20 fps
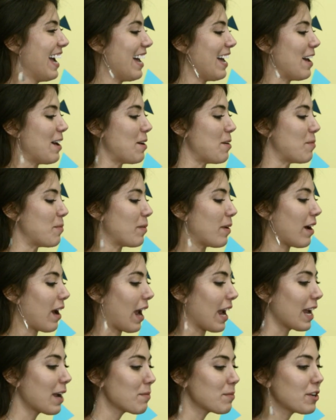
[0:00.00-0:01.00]

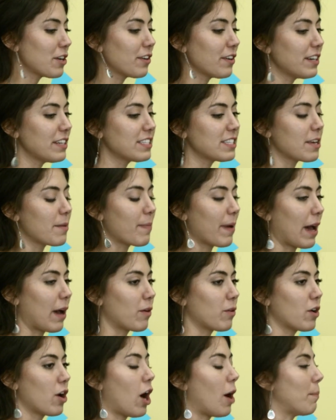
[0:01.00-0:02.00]
I am curious
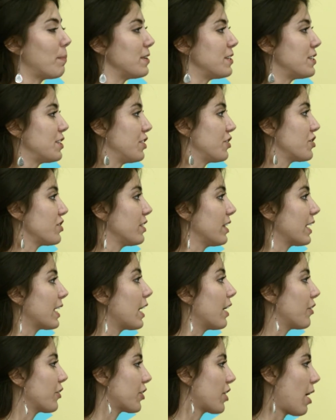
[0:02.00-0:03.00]
about competition, like
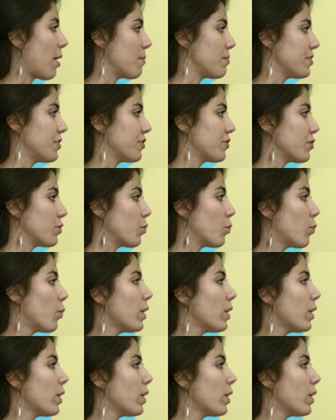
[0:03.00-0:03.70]
other competition.